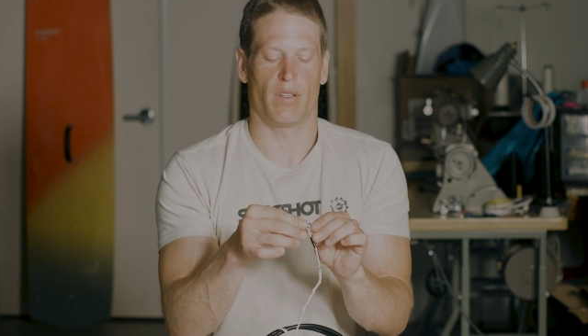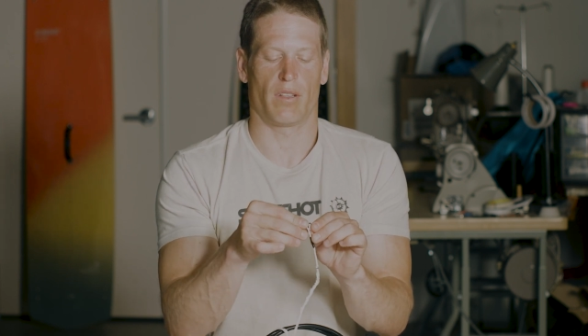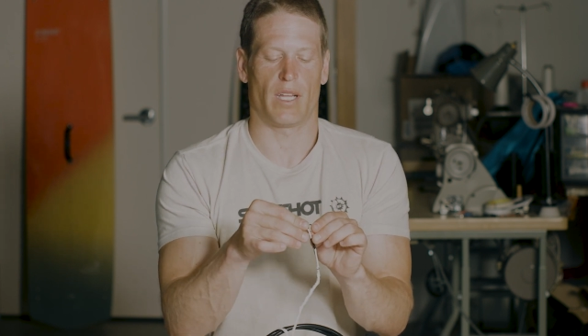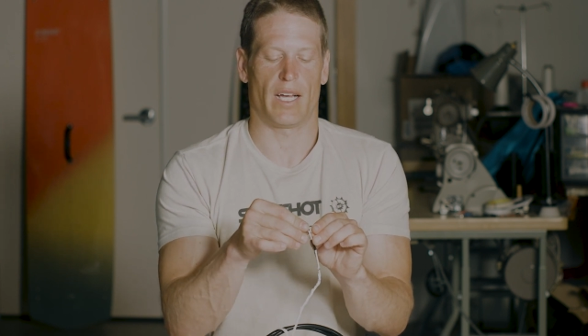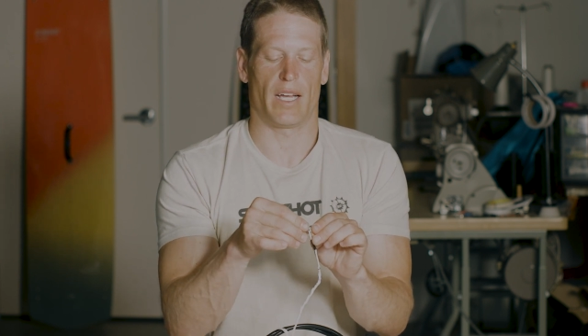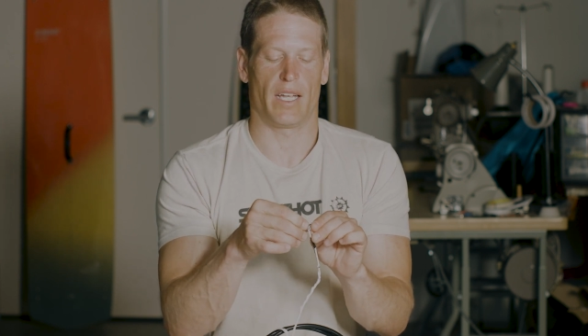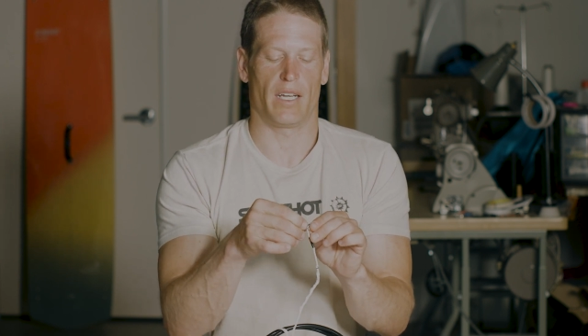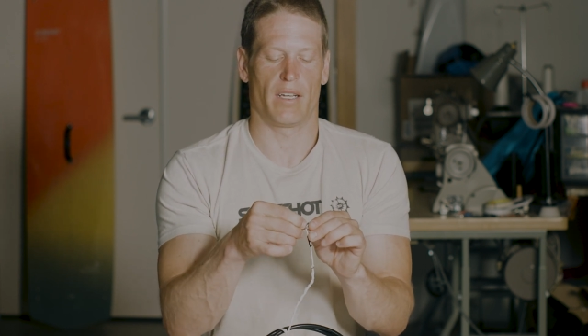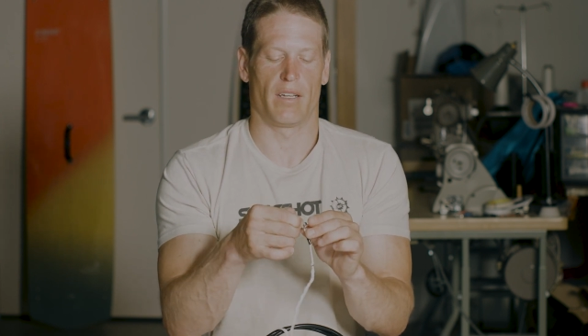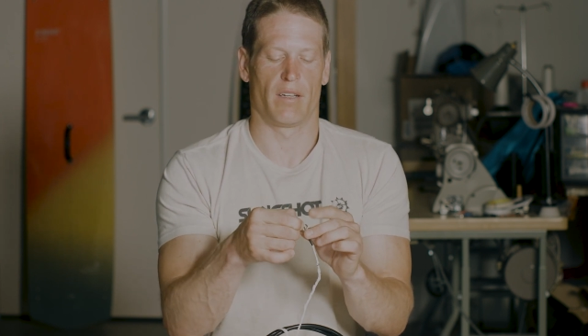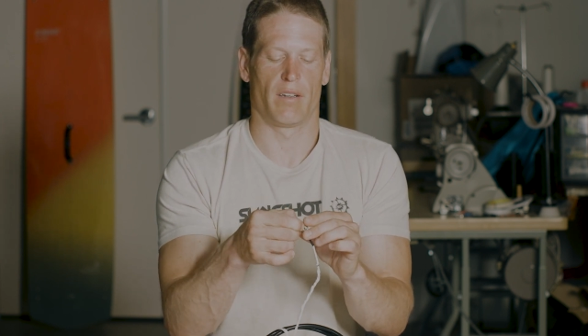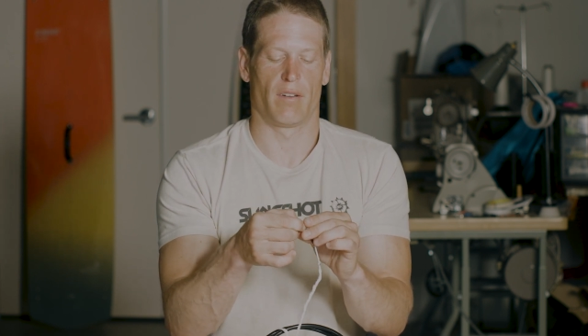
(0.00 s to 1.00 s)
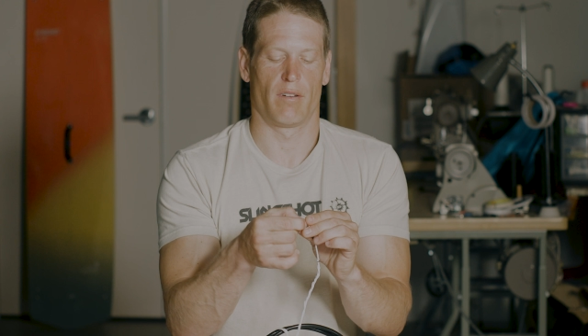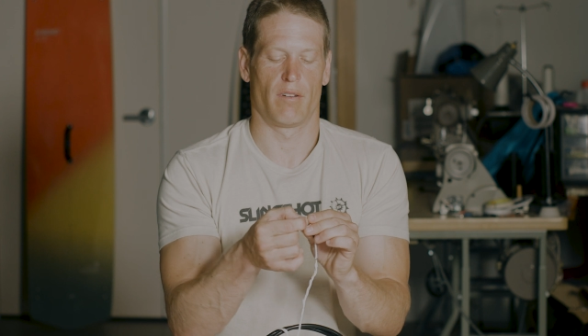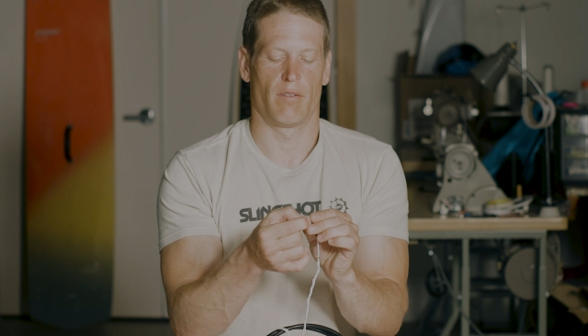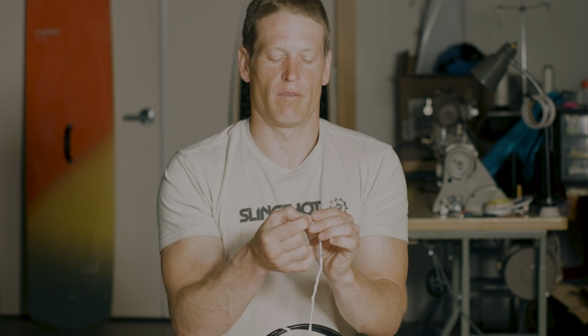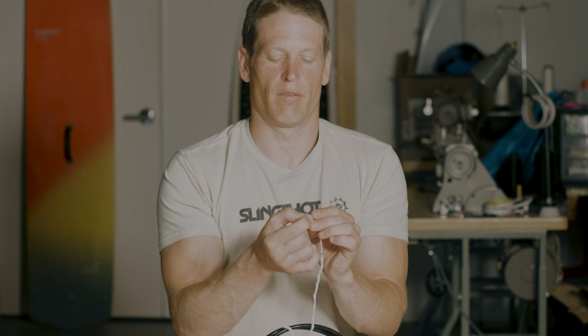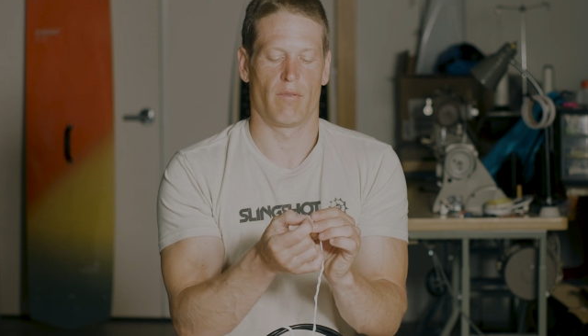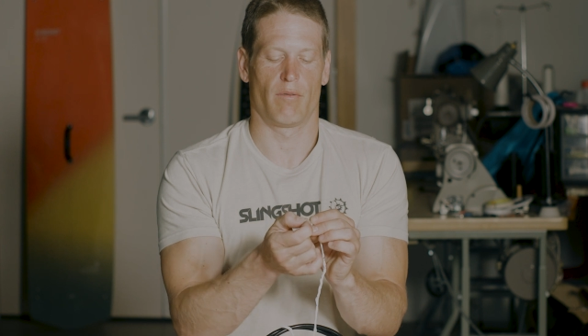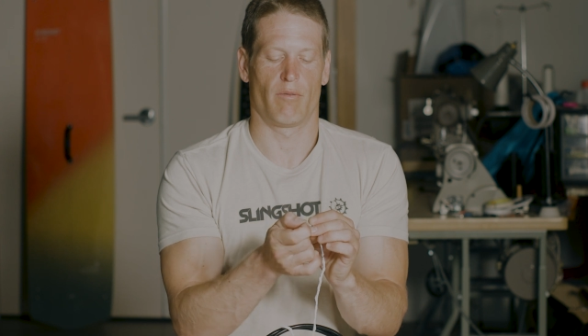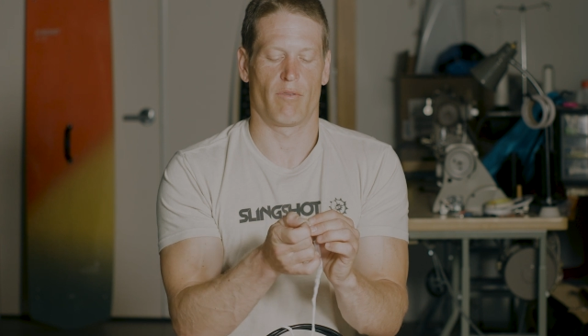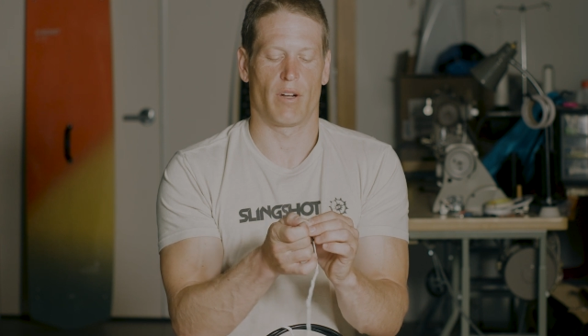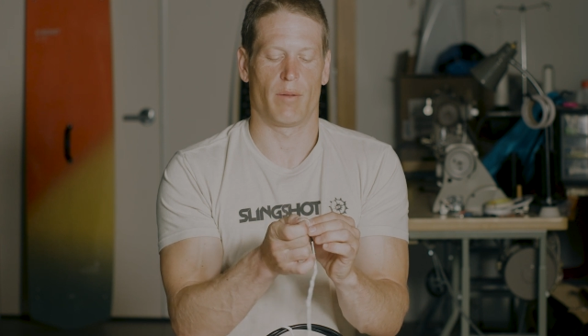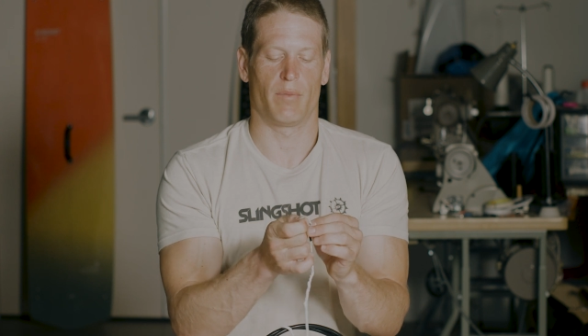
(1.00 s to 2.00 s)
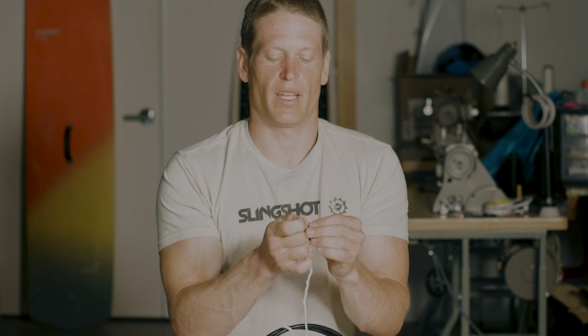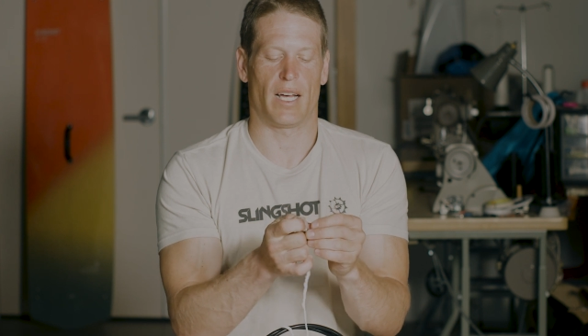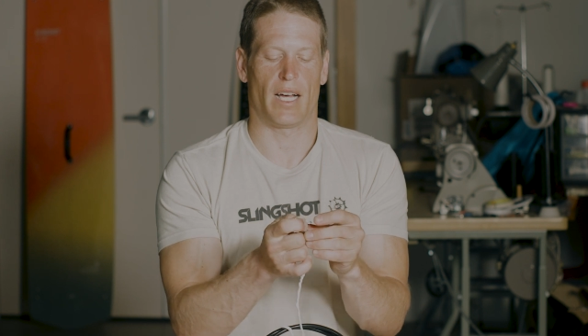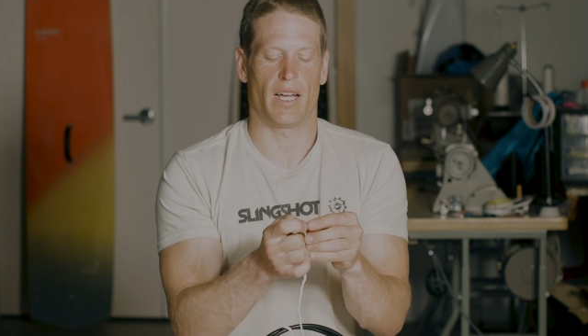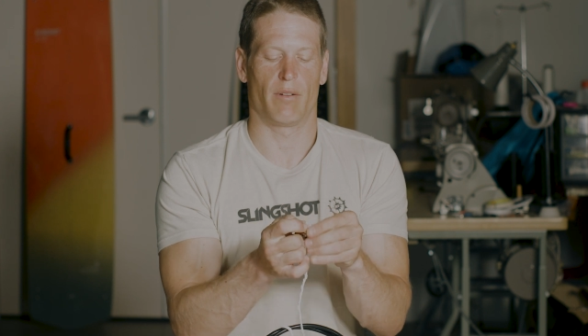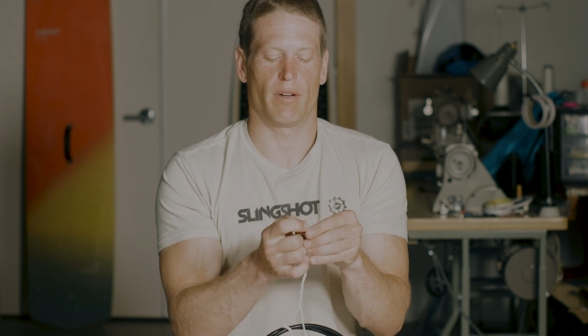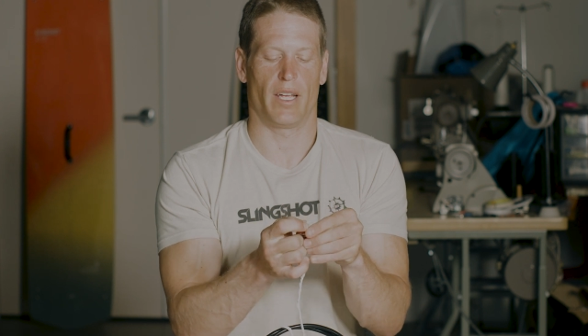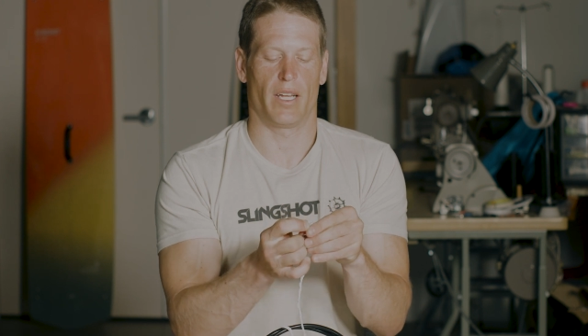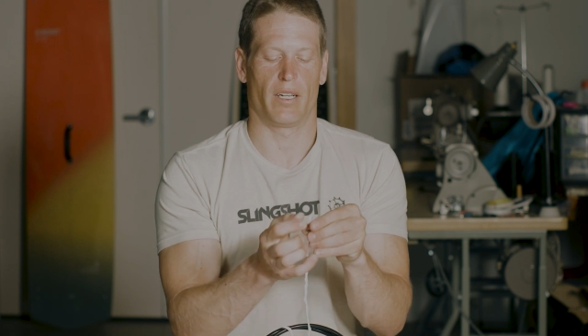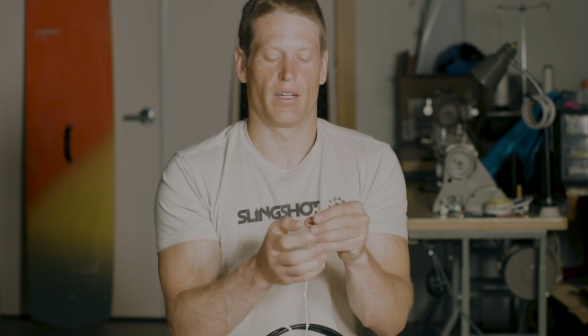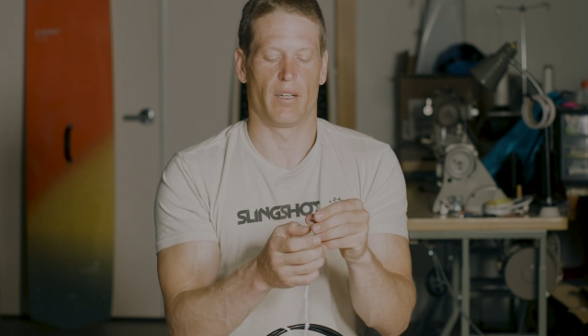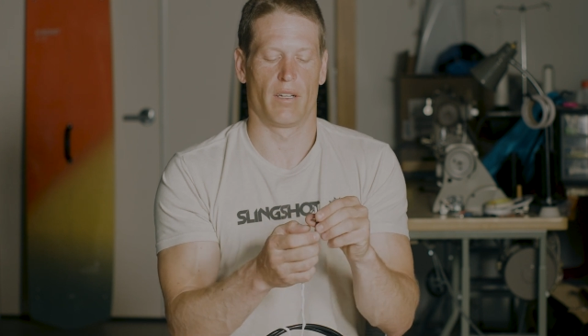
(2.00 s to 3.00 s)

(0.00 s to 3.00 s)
line from the eye ring,